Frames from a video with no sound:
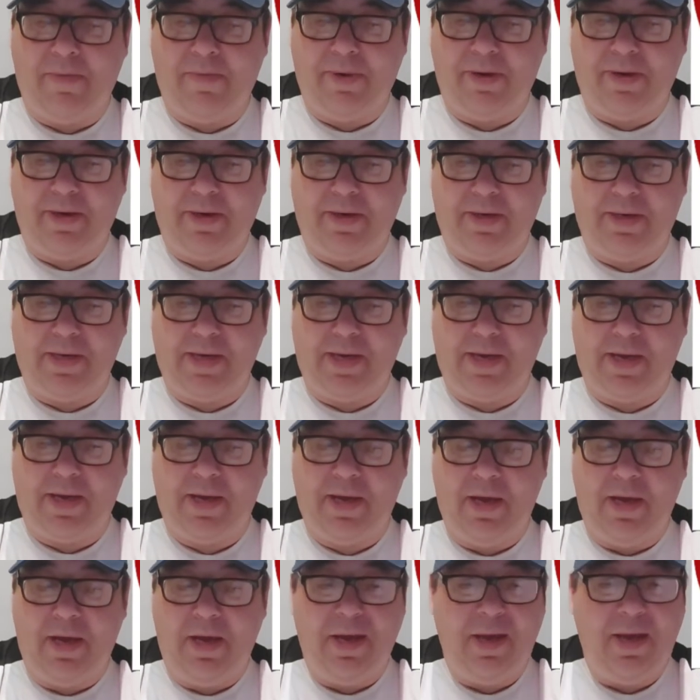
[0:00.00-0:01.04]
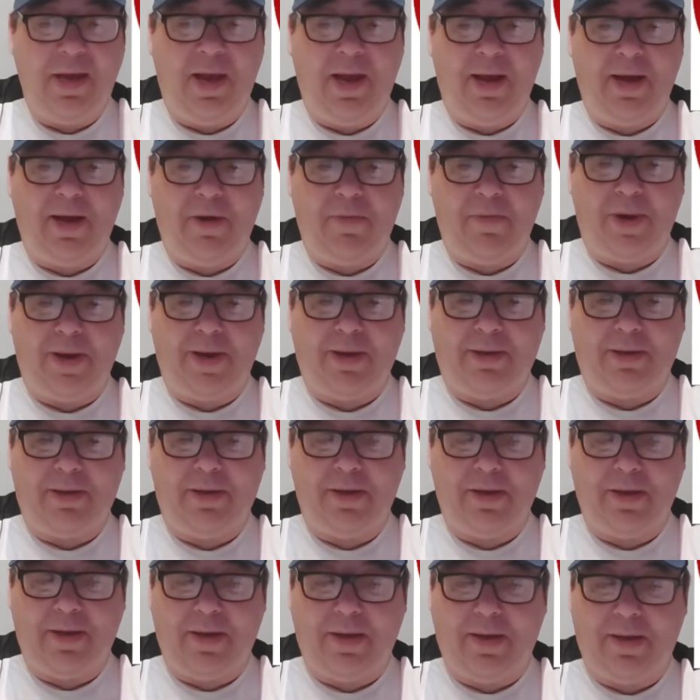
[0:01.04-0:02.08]
But yeah, did well.
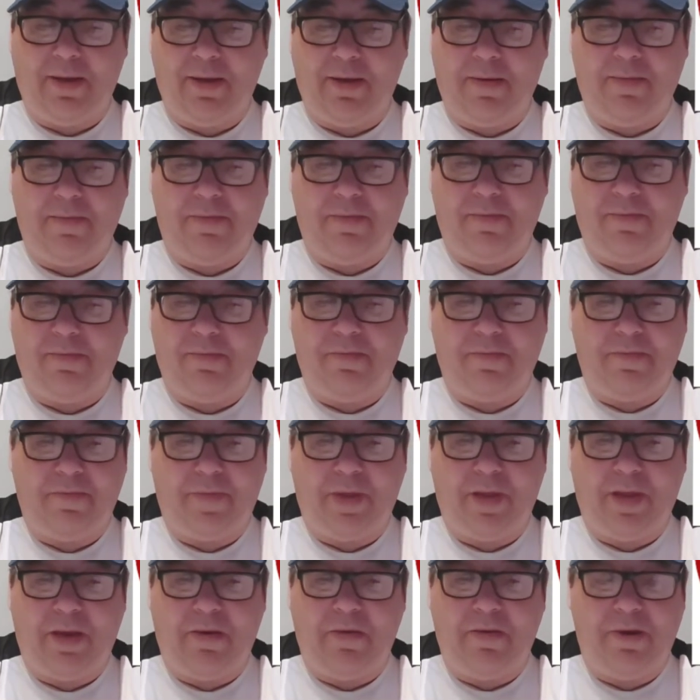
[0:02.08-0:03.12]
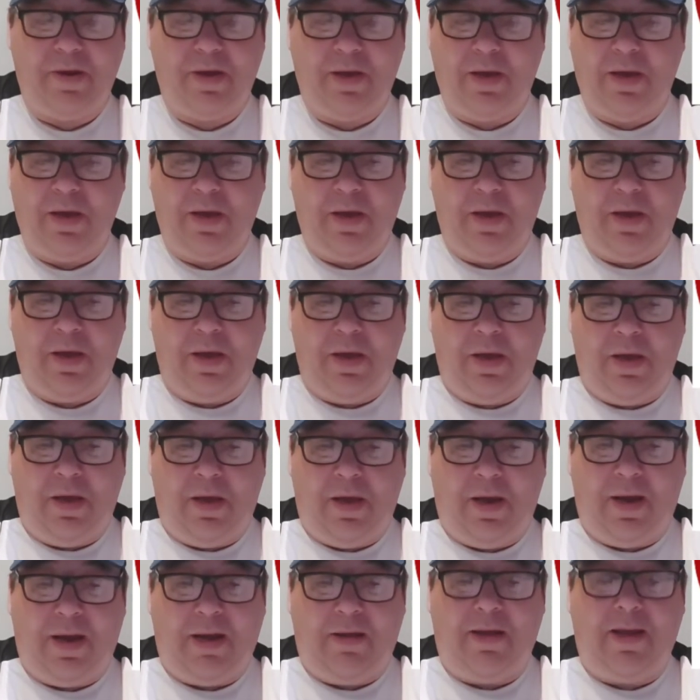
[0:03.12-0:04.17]
And
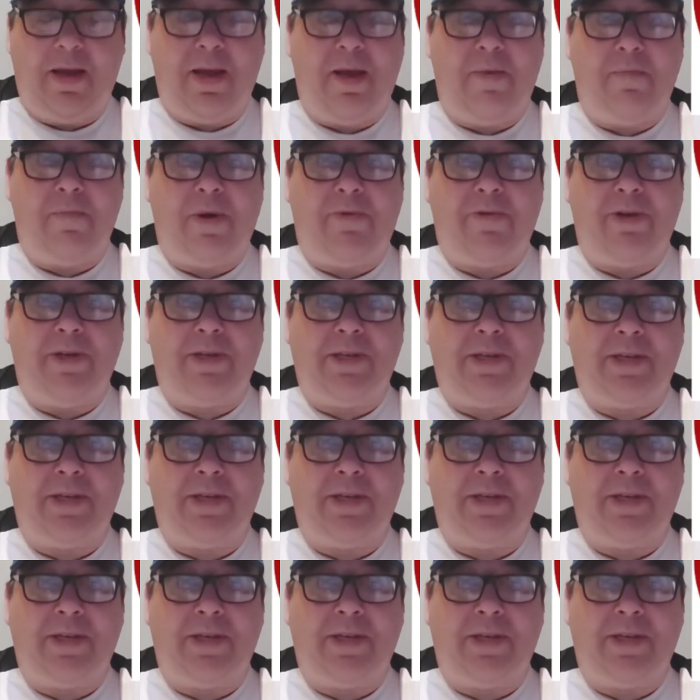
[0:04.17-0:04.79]
I'll give Morris